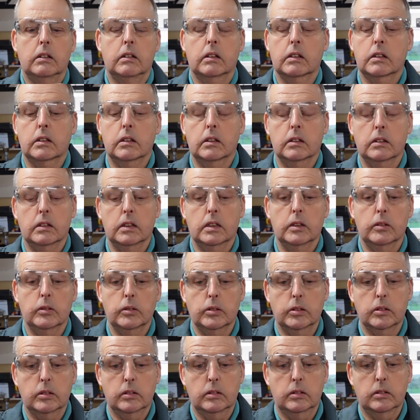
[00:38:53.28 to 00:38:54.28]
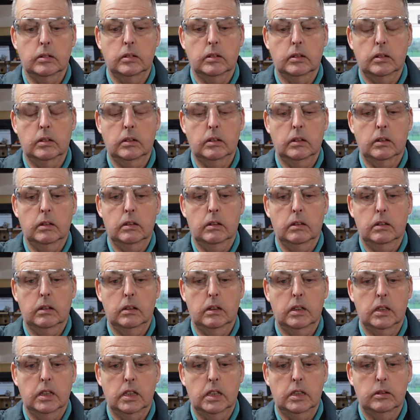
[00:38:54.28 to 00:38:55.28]
God knows.
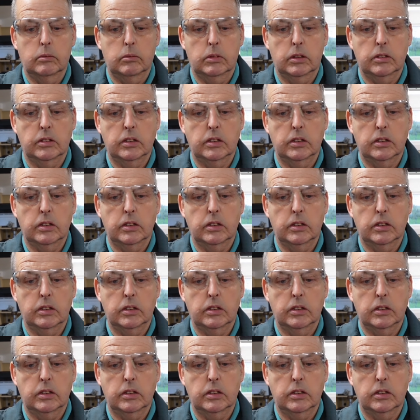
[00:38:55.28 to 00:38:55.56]
It